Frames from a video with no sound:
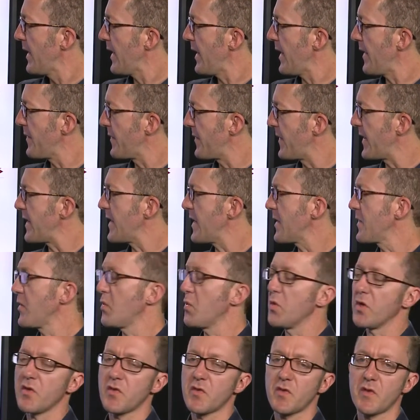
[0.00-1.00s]
And they are the
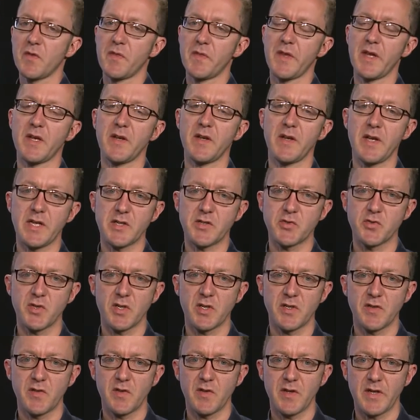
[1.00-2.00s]
ones that are
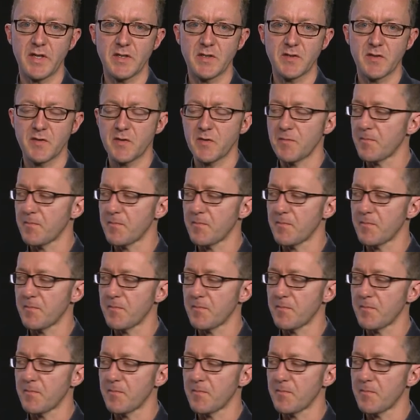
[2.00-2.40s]
naturally selected.